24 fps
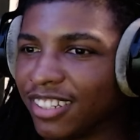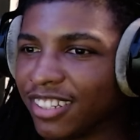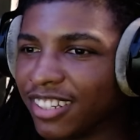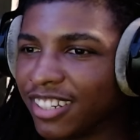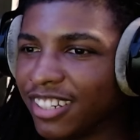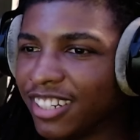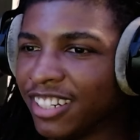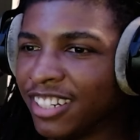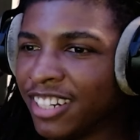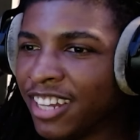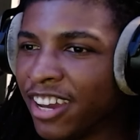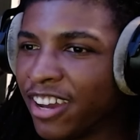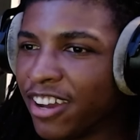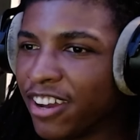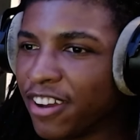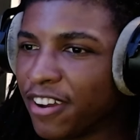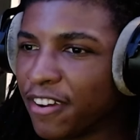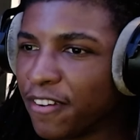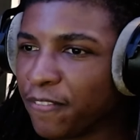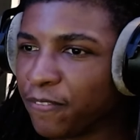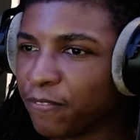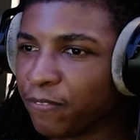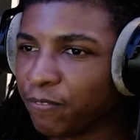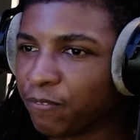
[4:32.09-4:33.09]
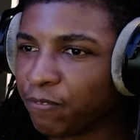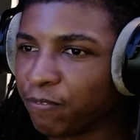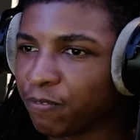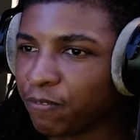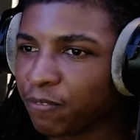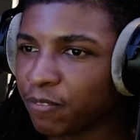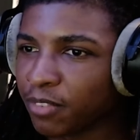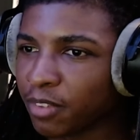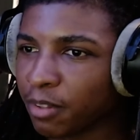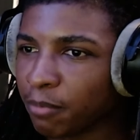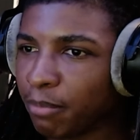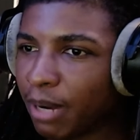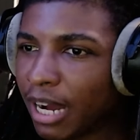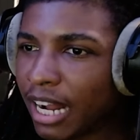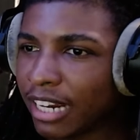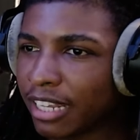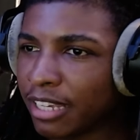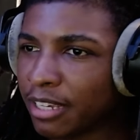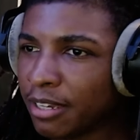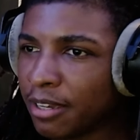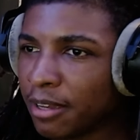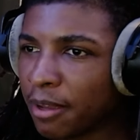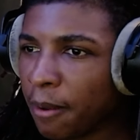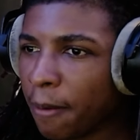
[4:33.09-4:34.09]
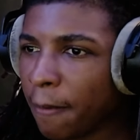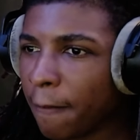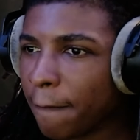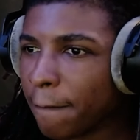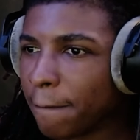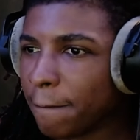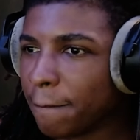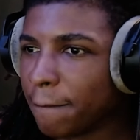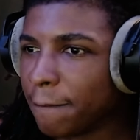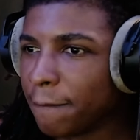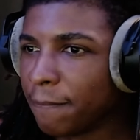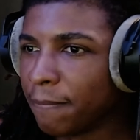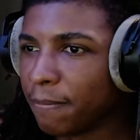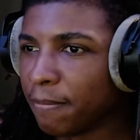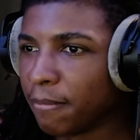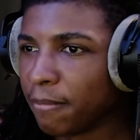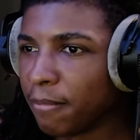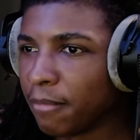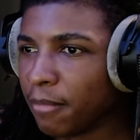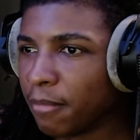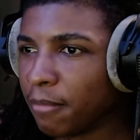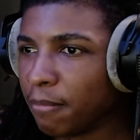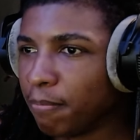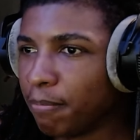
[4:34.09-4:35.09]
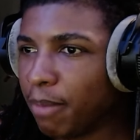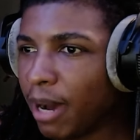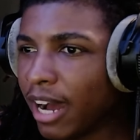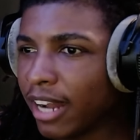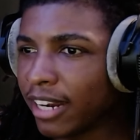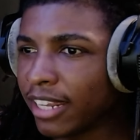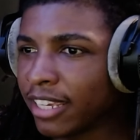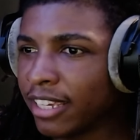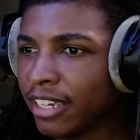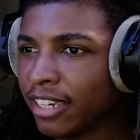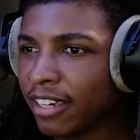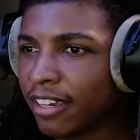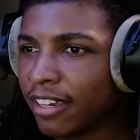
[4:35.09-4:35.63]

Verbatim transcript: Get in there. Body. Body.